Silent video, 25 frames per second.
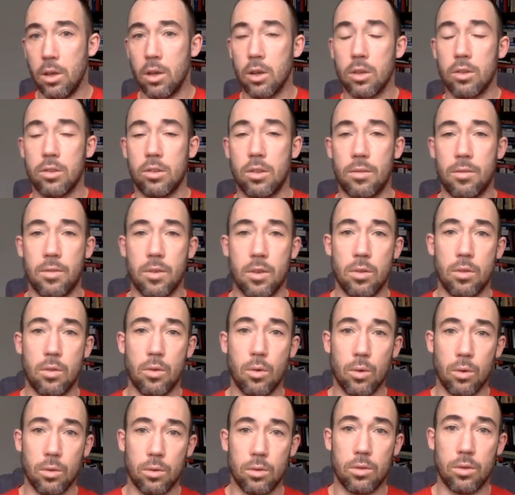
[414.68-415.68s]
Because if you
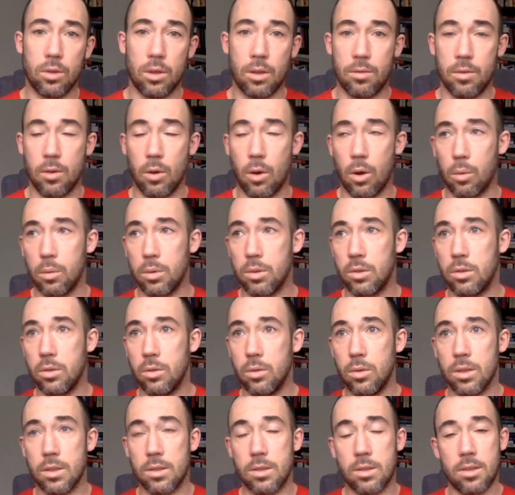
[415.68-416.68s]
don't, if you always do
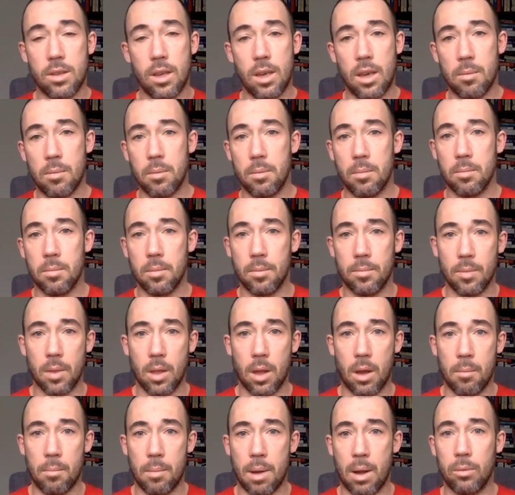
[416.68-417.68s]
the same
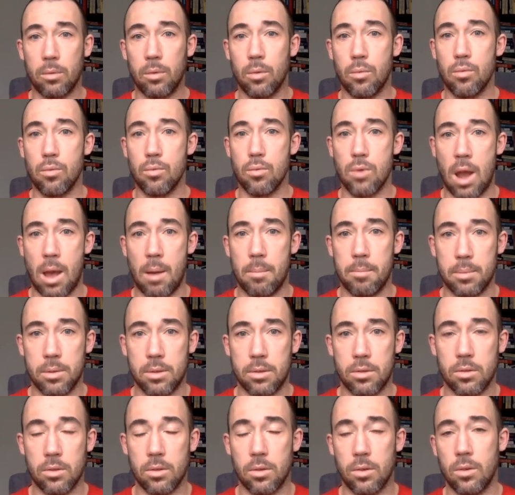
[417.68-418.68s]
amount of
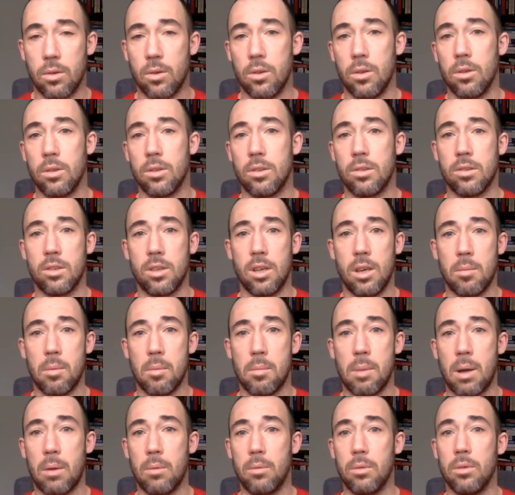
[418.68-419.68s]
reps or the same
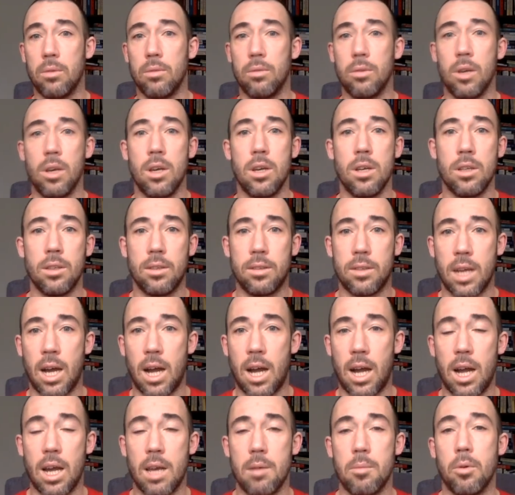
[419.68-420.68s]
amount of
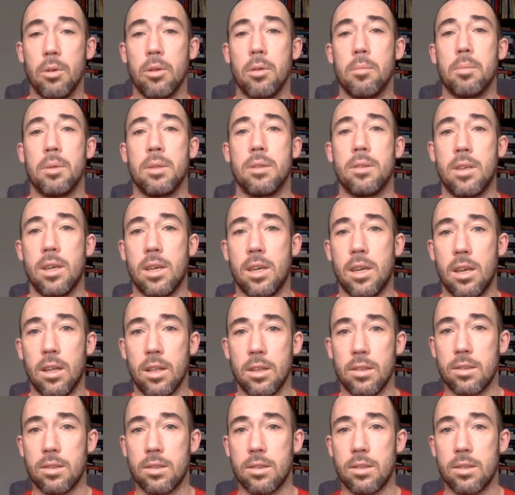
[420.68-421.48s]
time on a particular